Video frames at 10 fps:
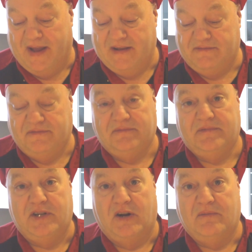my,
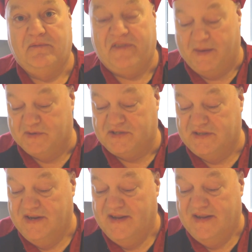you know,
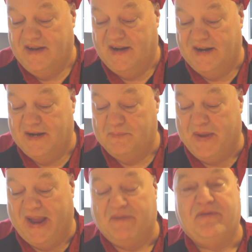famous uh,
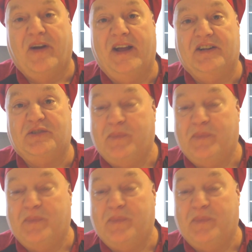pan fried